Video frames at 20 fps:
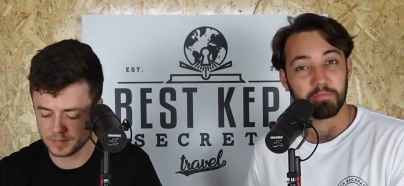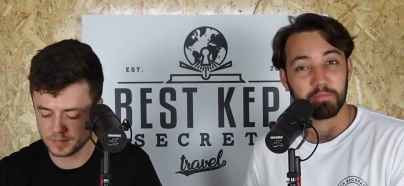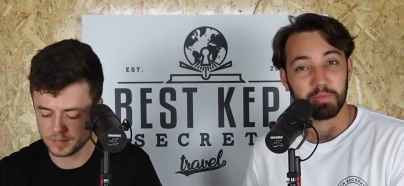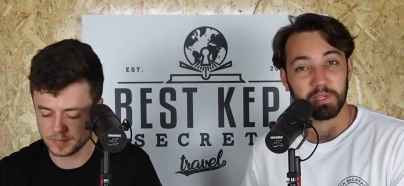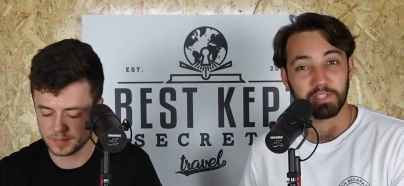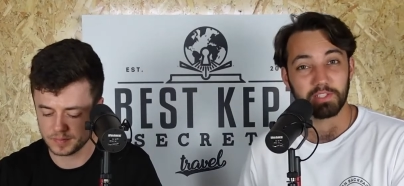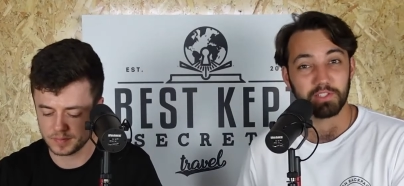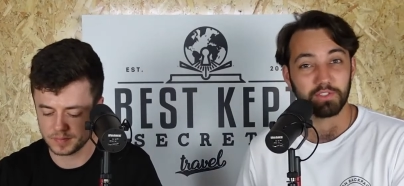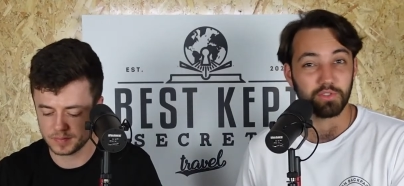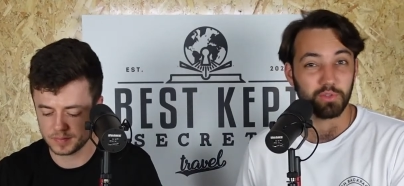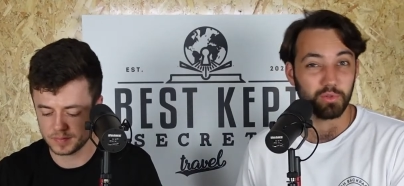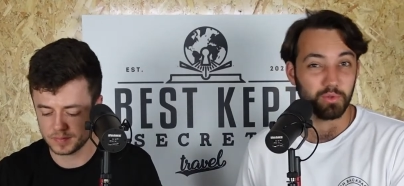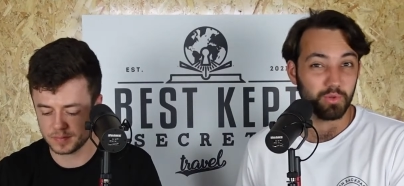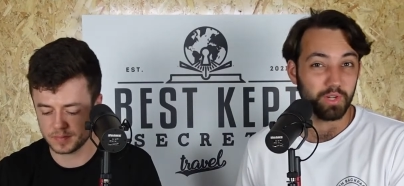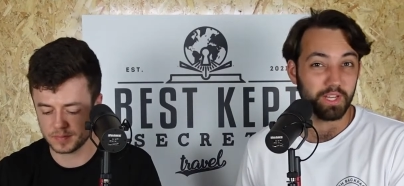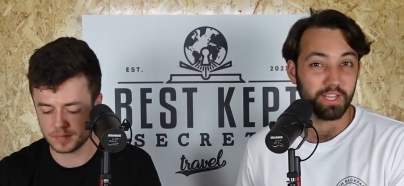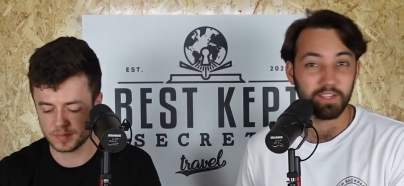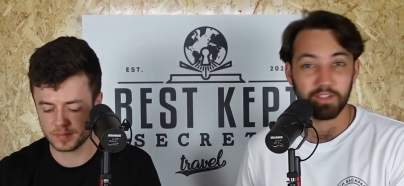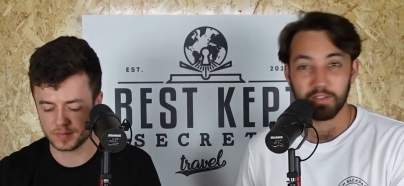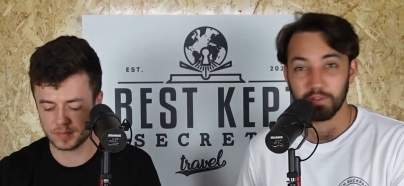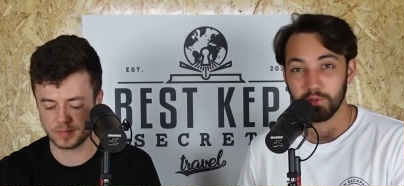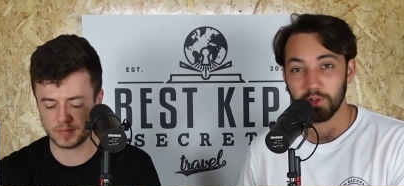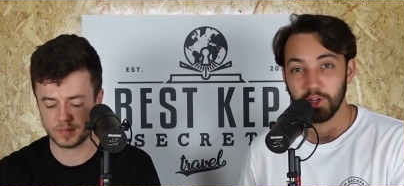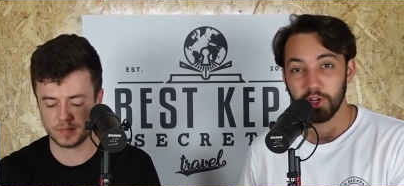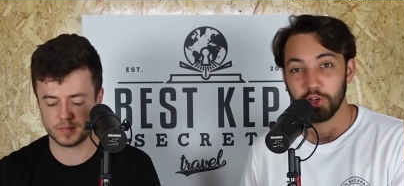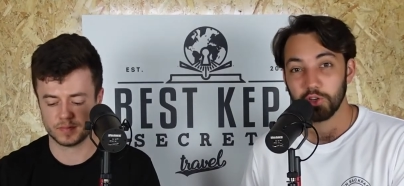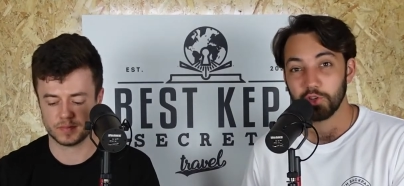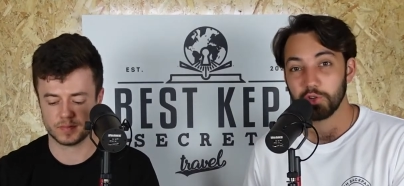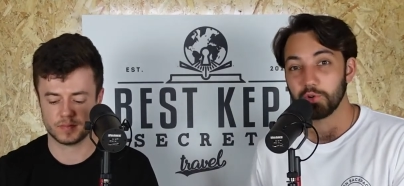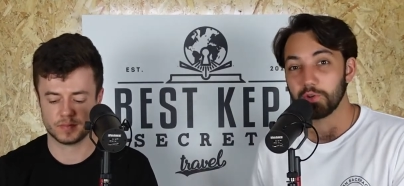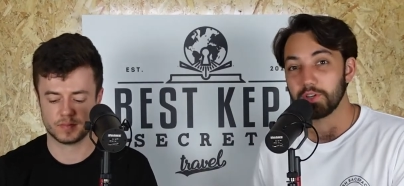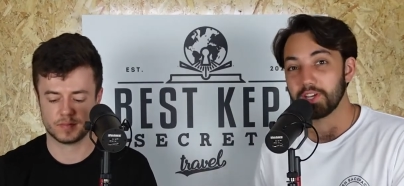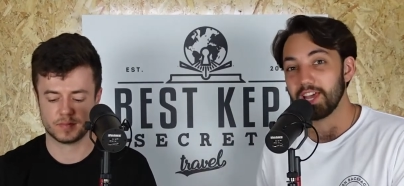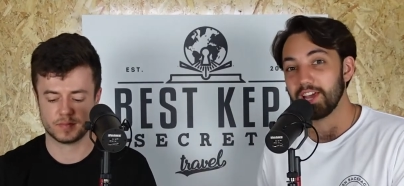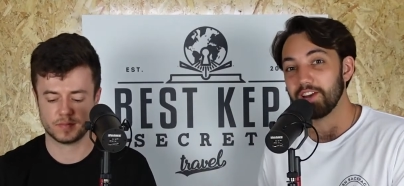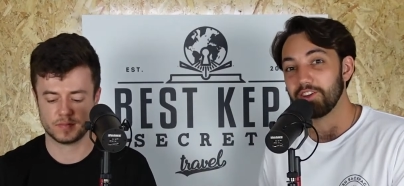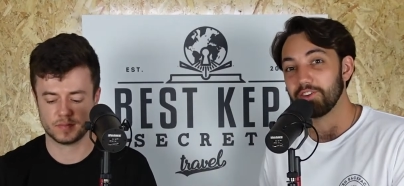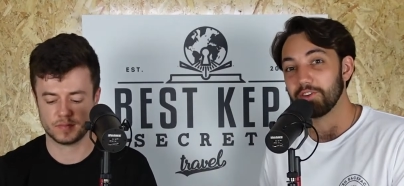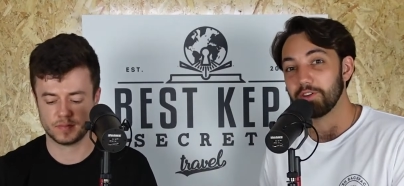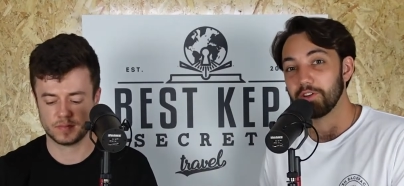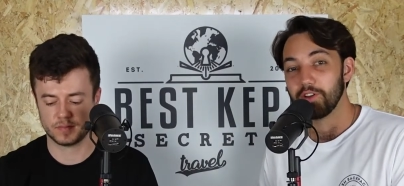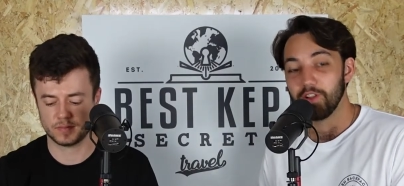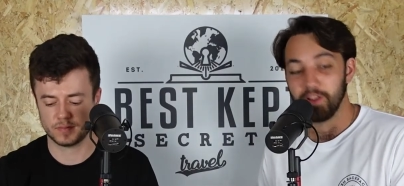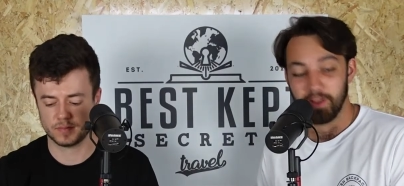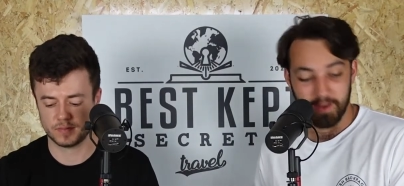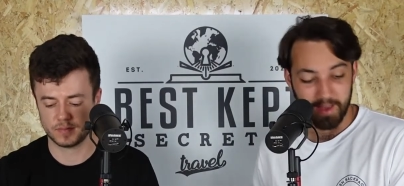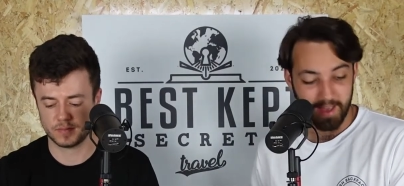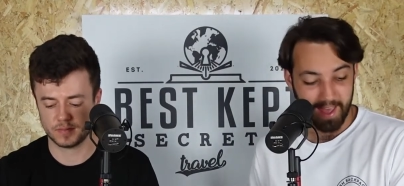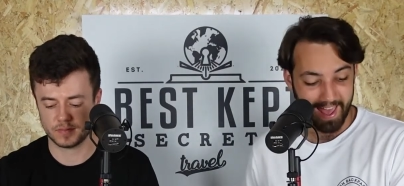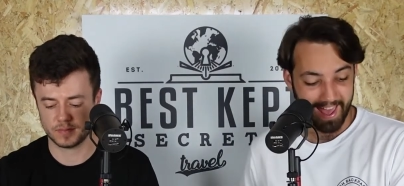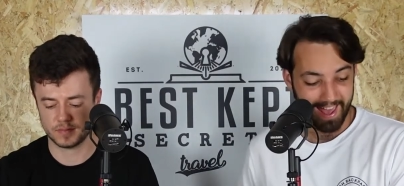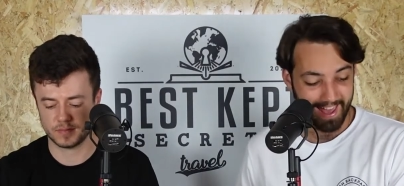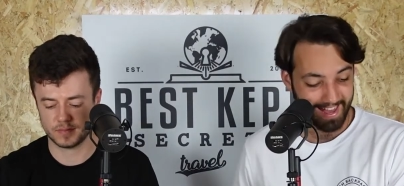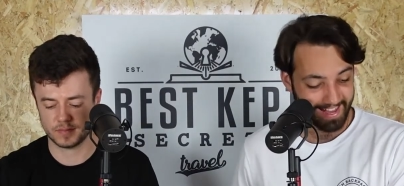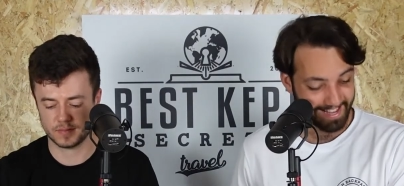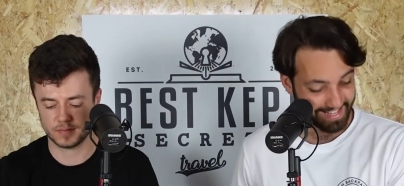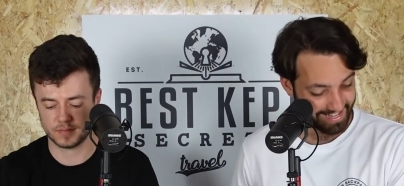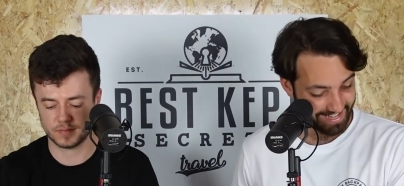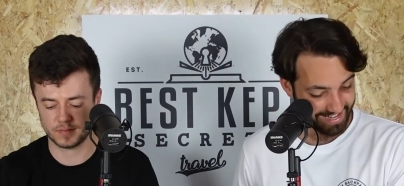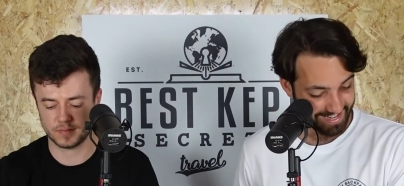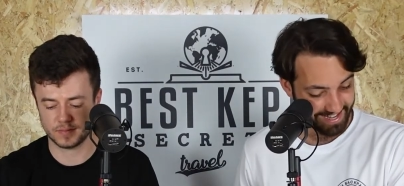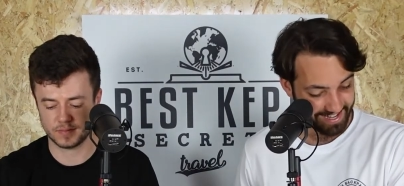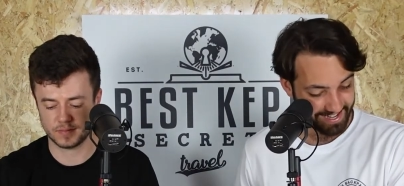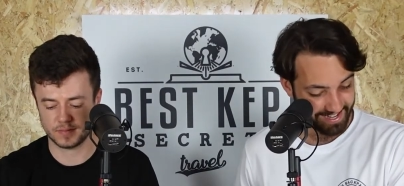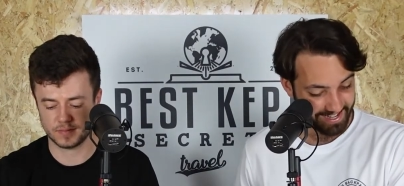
Speaker 1: meter tall hill called Gelat Hegi.